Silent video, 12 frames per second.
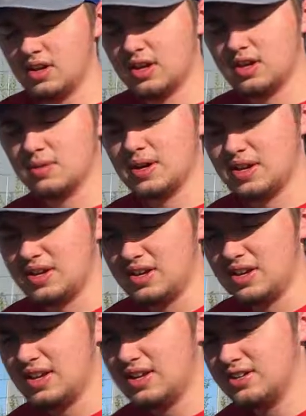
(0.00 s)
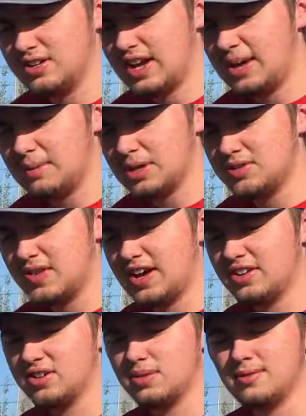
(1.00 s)
Either way, it'll die much
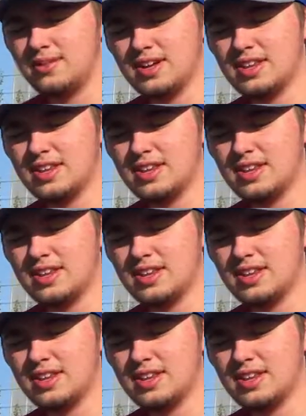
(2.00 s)
faster,